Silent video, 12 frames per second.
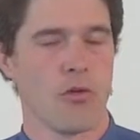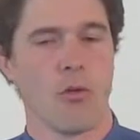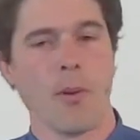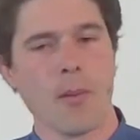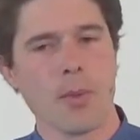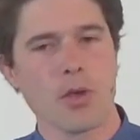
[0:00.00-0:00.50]

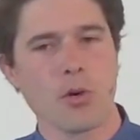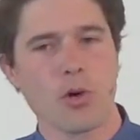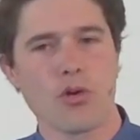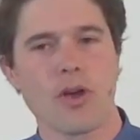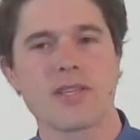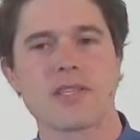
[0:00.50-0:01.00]
Remember
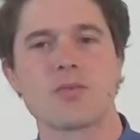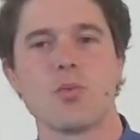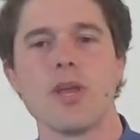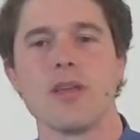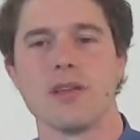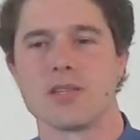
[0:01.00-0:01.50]
your greatest
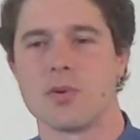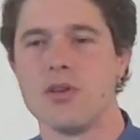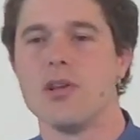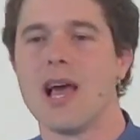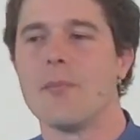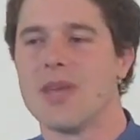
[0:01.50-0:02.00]
weakness when
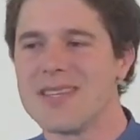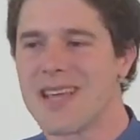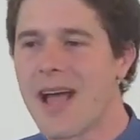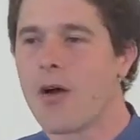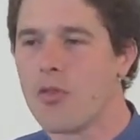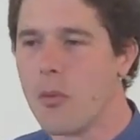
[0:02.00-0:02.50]
you let me
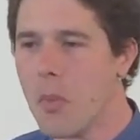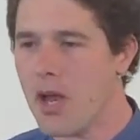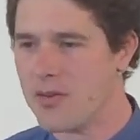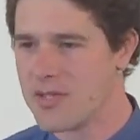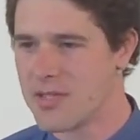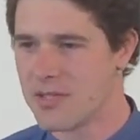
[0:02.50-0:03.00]
down the
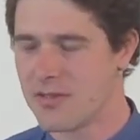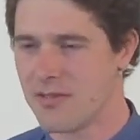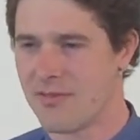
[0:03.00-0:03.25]
most.